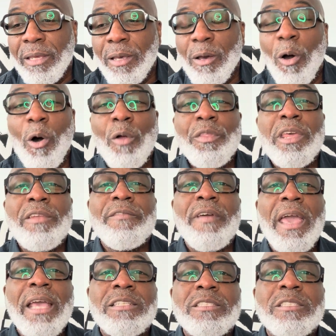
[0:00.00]
all the
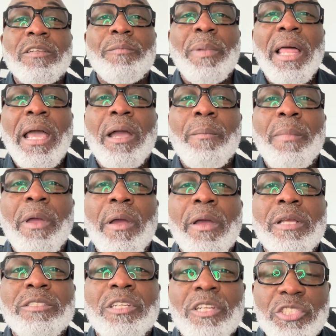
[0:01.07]
advances of black
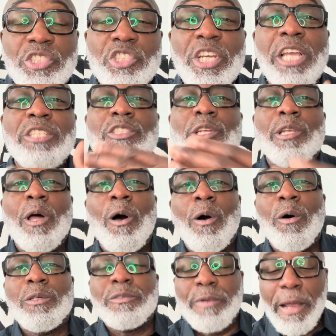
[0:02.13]
Americans and us changing
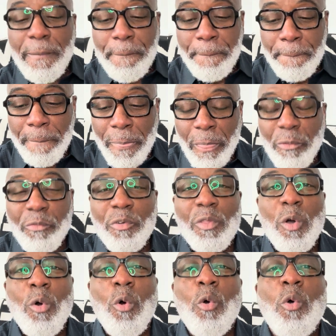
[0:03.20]
laws, right, for
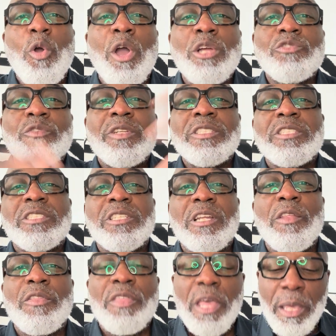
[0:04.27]
the whole country. This is
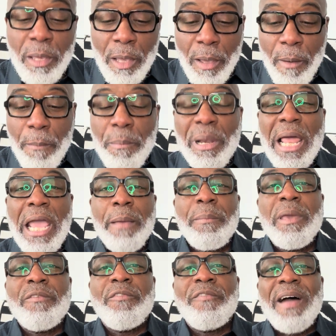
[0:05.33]
another thing. Black
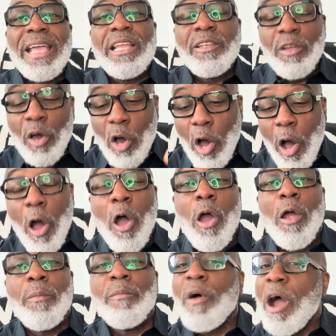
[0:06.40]
men fight
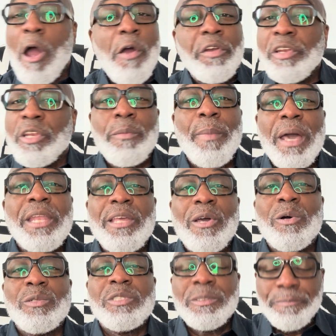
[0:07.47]
harder than anybody
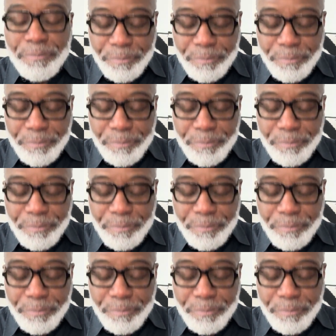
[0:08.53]
else